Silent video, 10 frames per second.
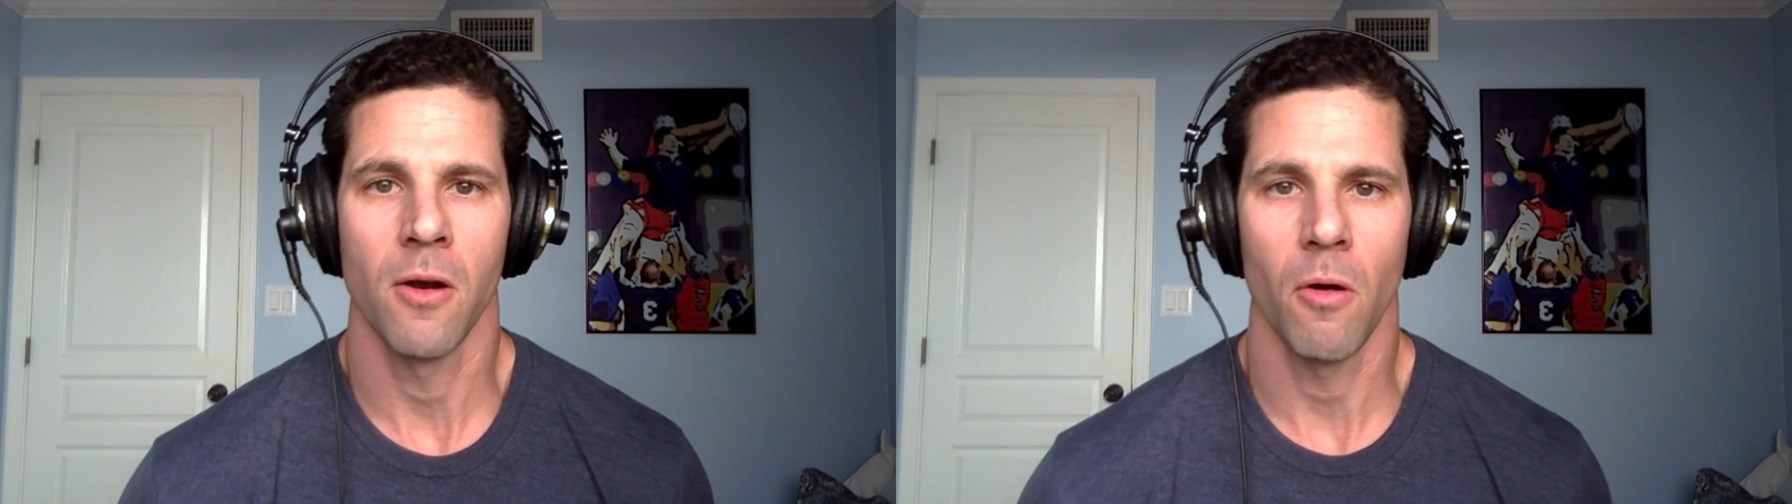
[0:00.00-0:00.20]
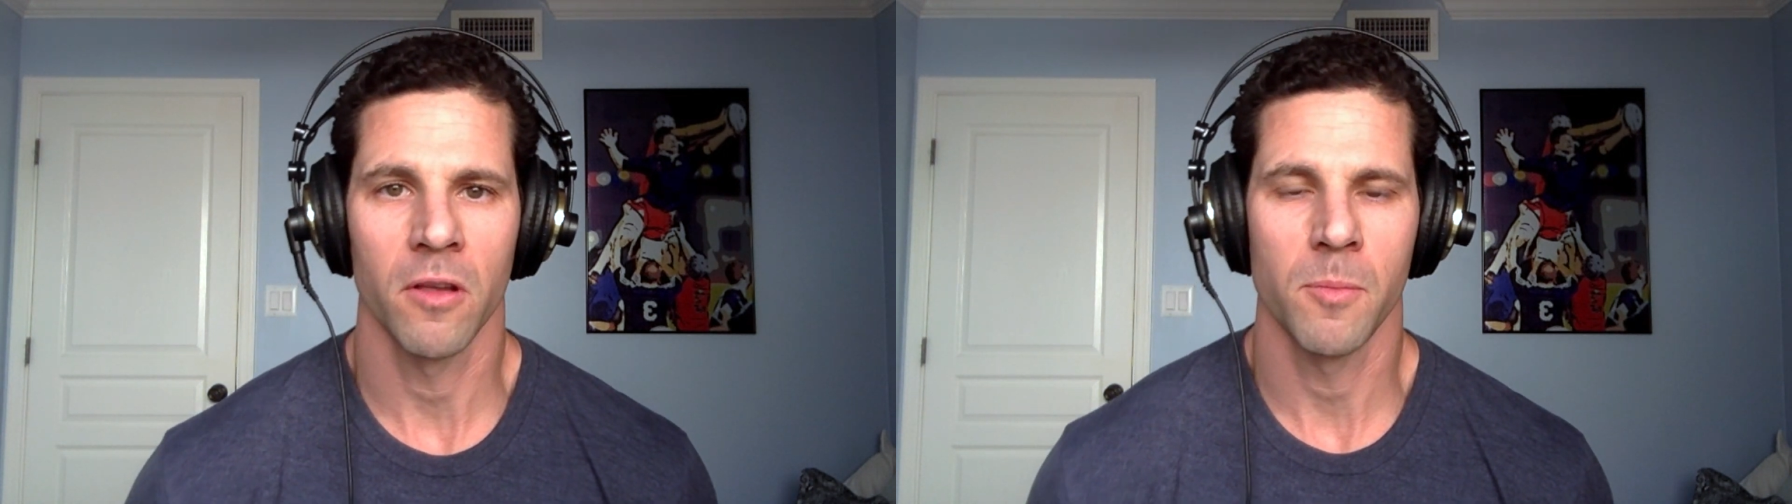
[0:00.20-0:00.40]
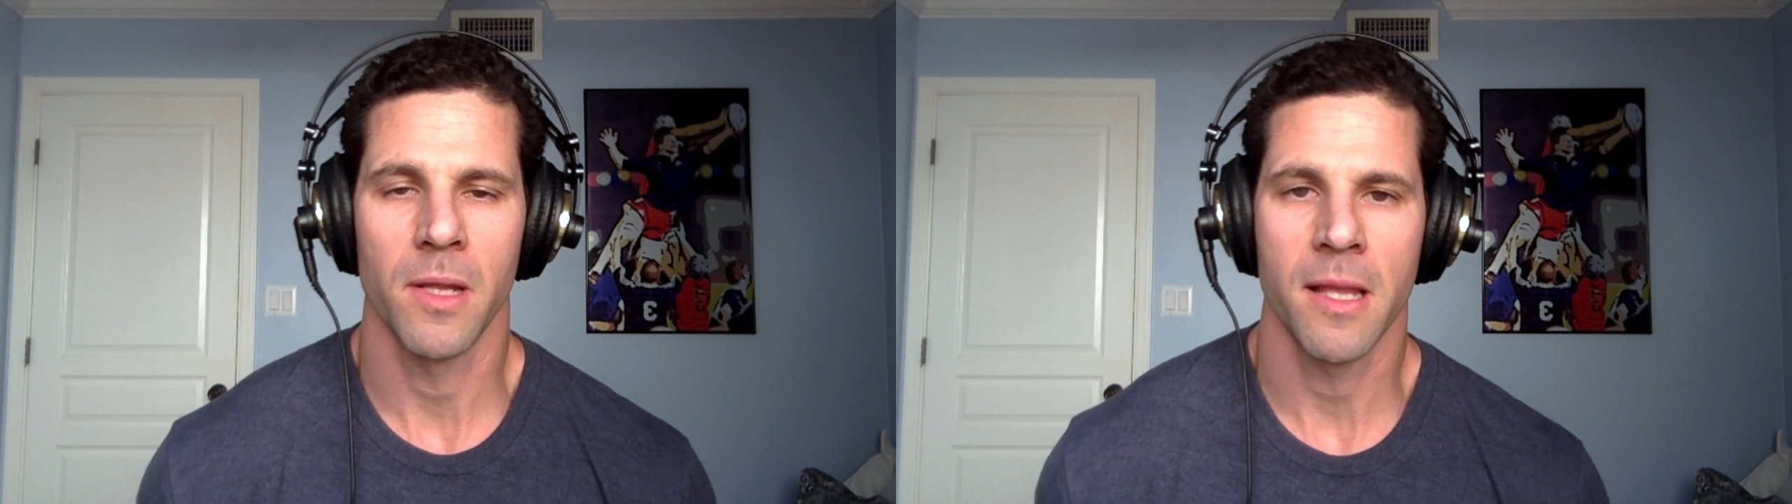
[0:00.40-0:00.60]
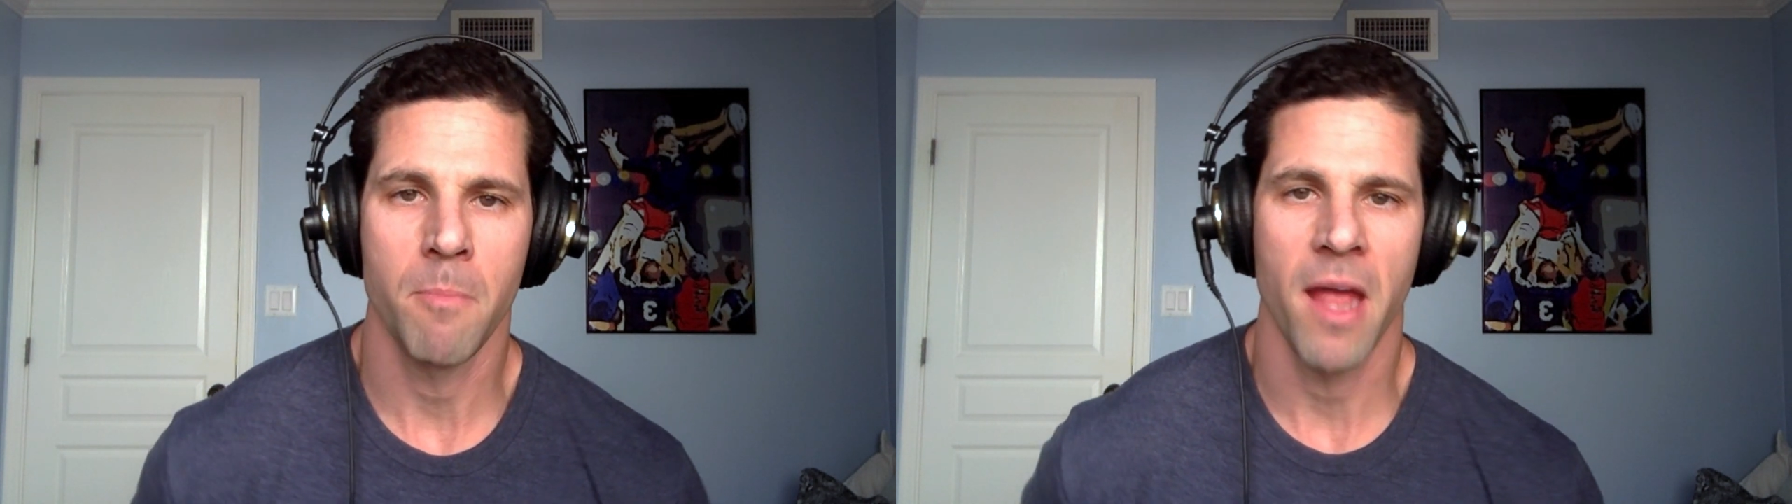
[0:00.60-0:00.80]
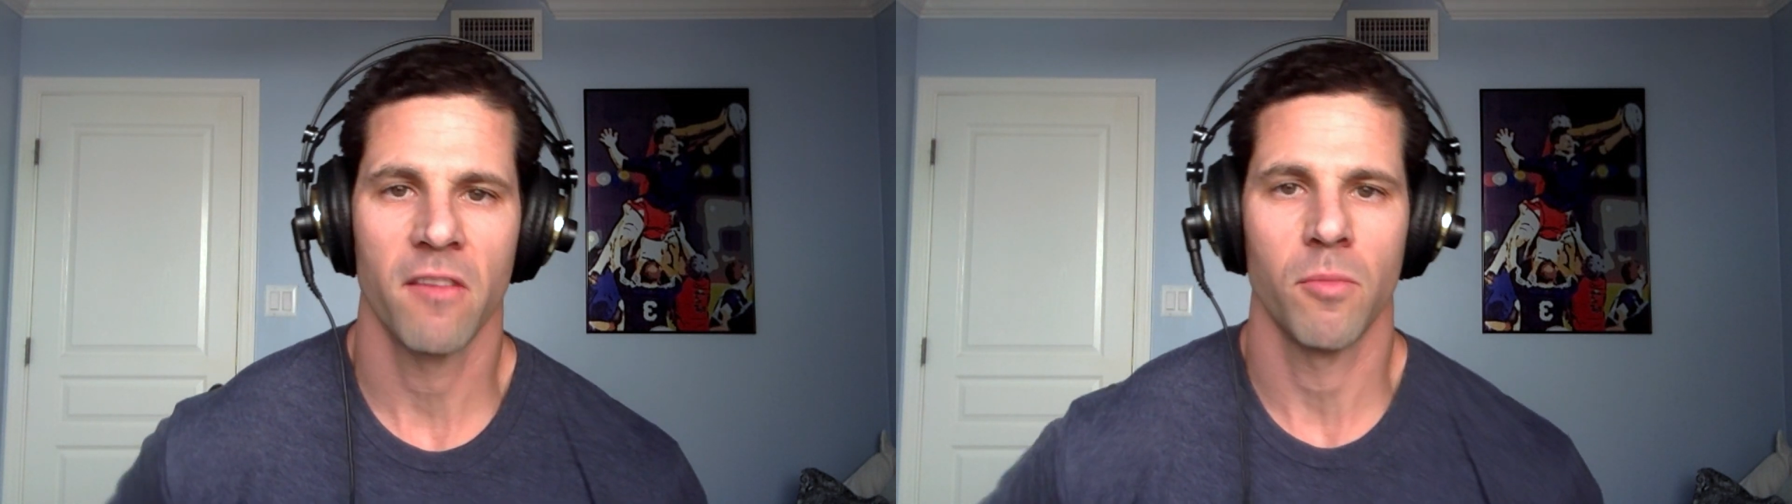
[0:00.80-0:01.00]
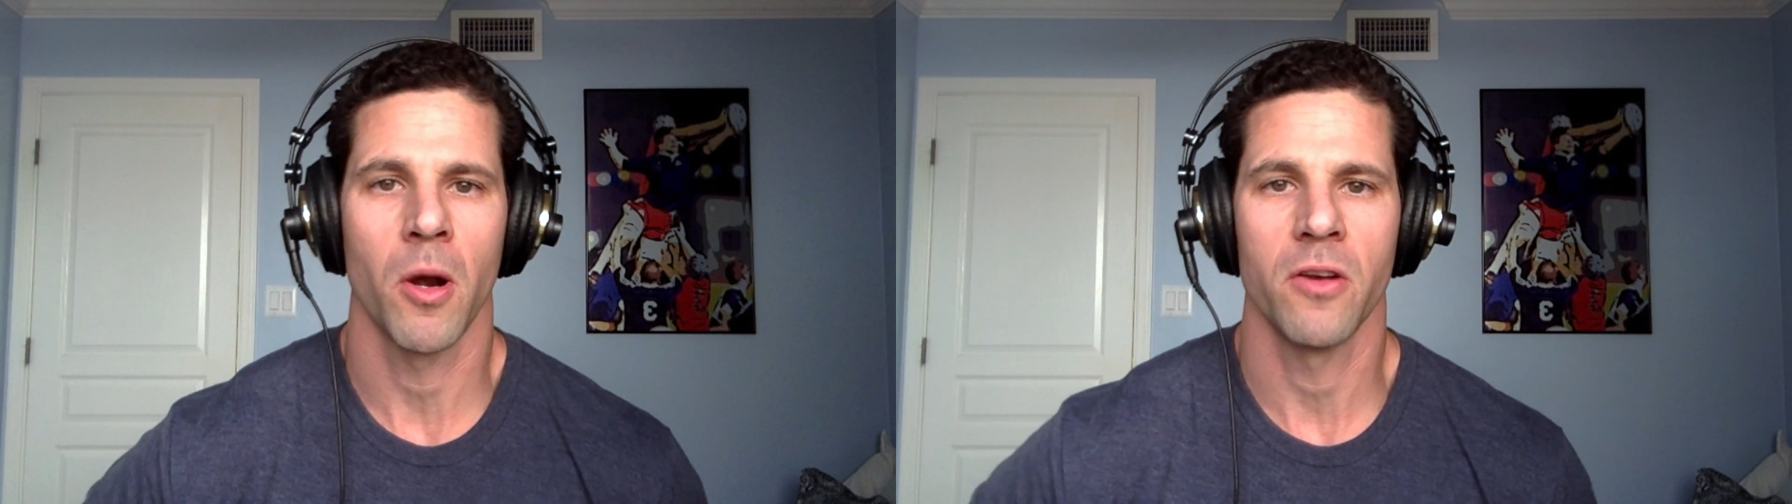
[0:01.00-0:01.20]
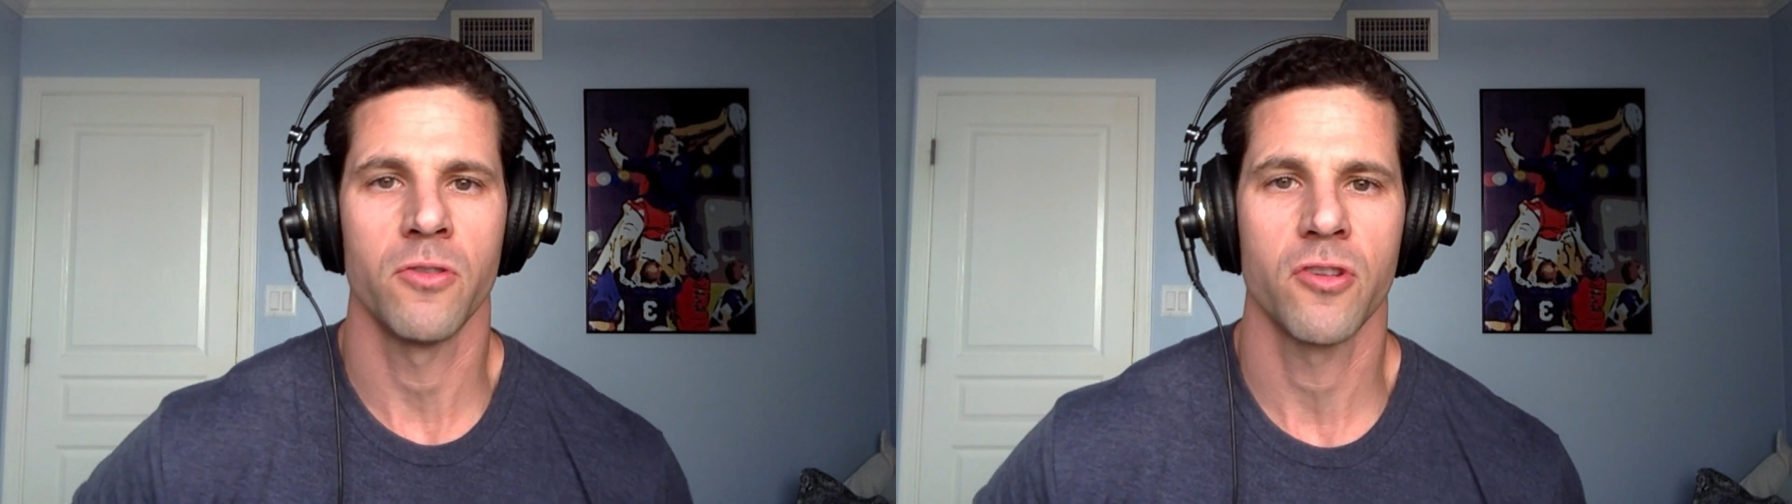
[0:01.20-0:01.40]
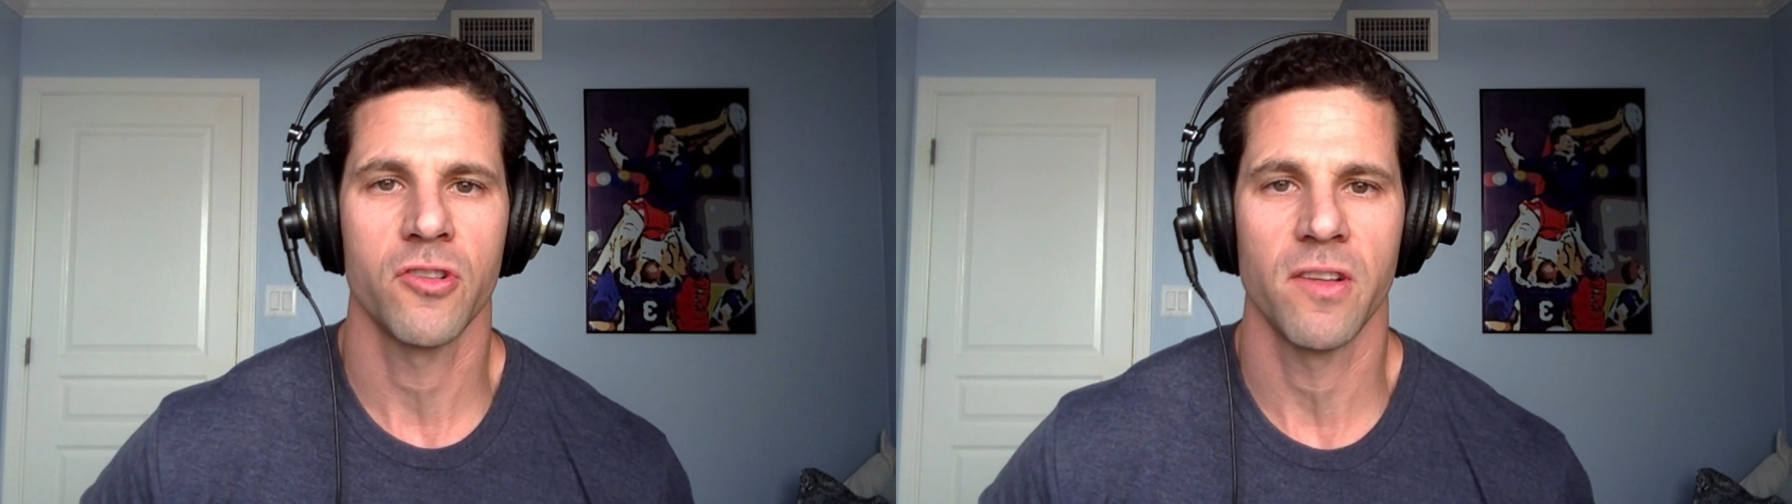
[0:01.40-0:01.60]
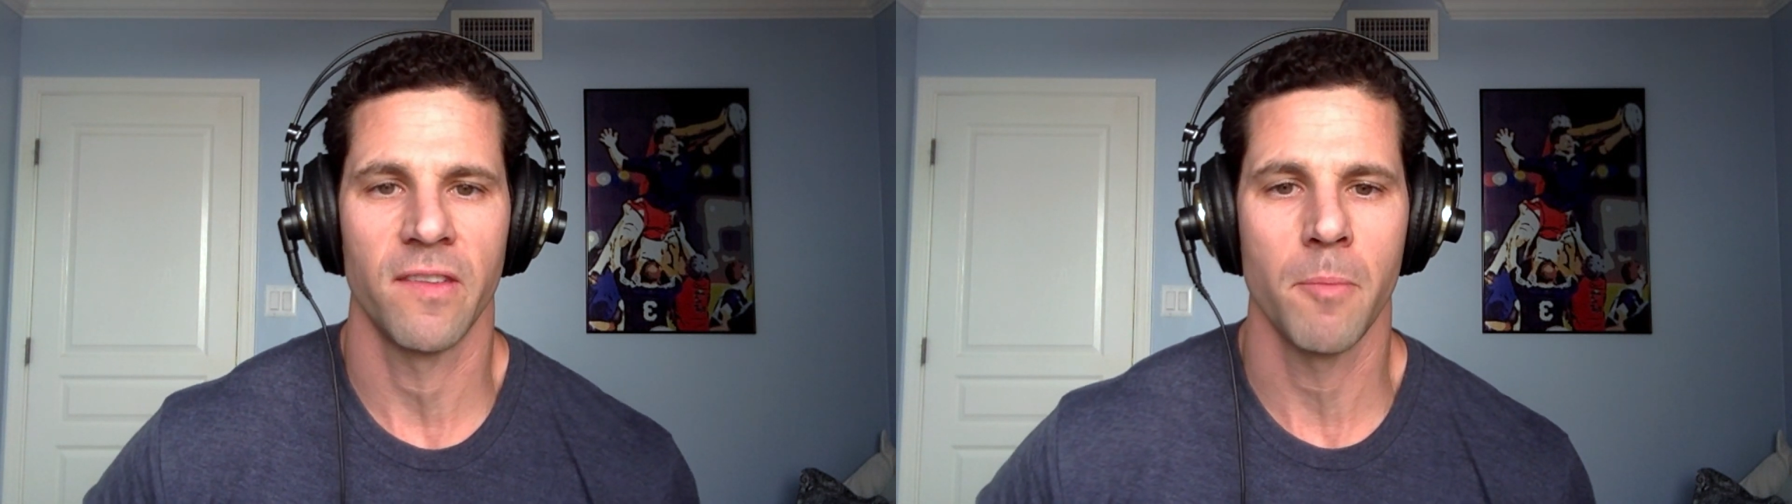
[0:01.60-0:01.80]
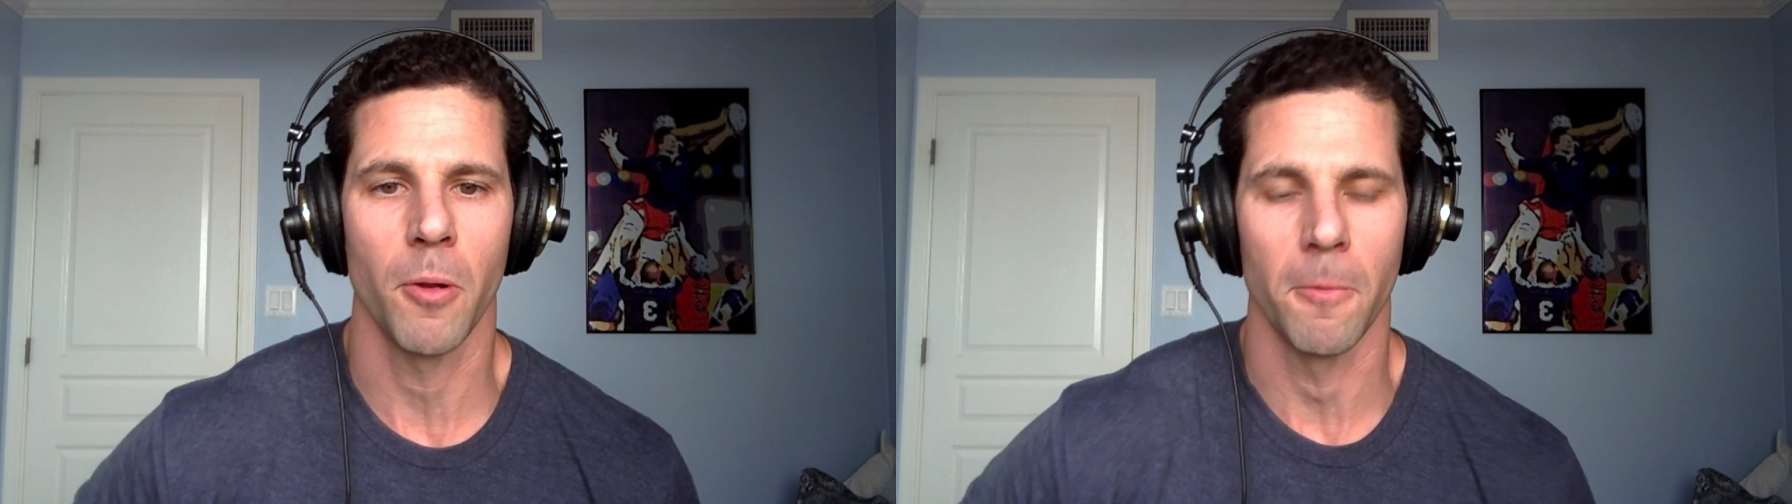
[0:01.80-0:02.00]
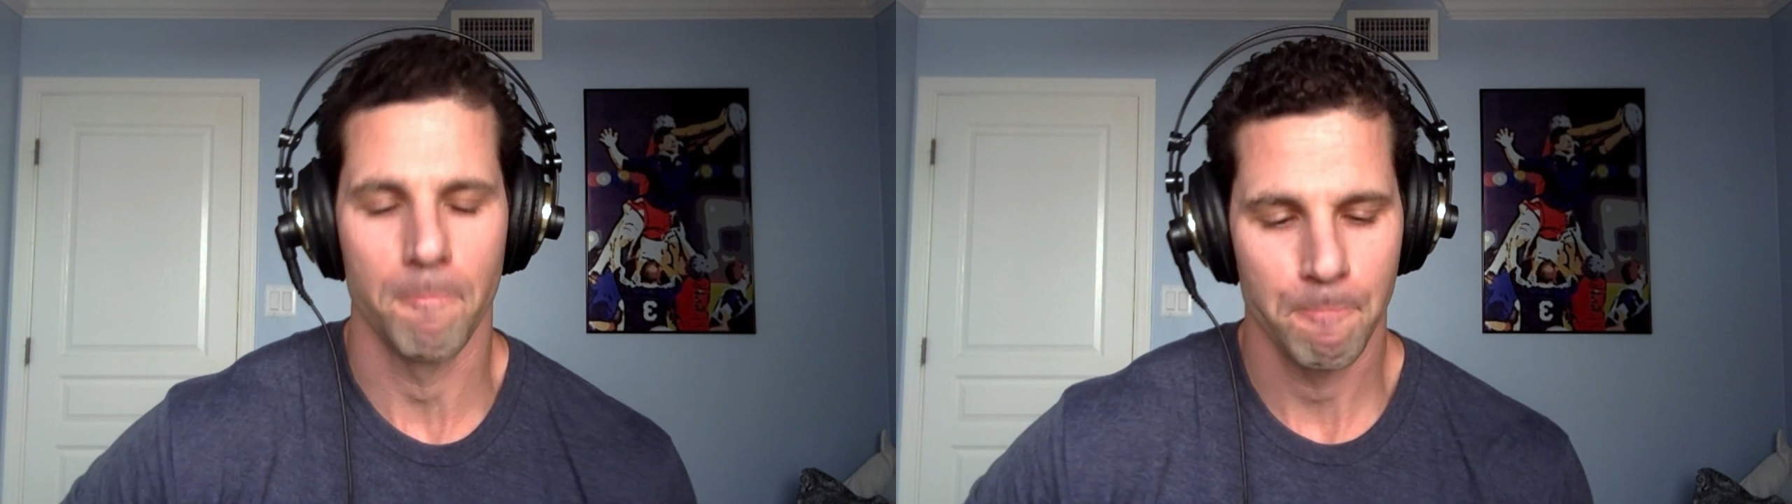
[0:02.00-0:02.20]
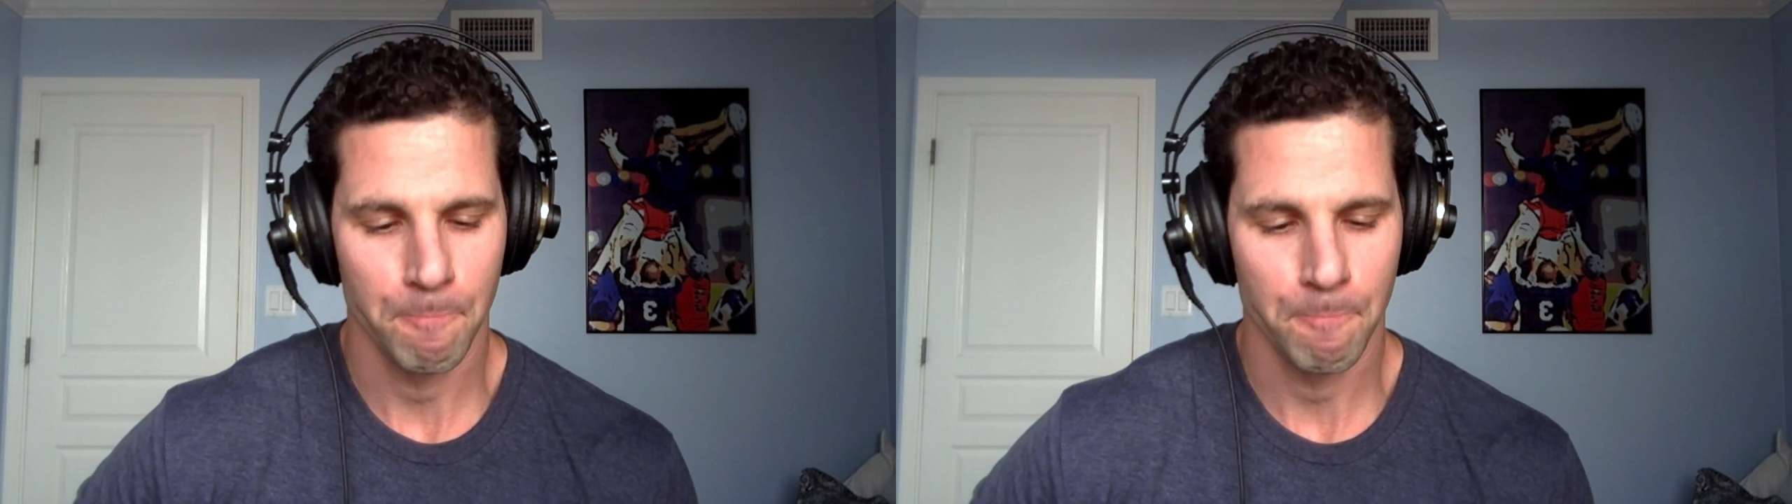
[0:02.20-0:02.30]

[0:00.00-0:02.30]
ultimately make smart nutrition simple.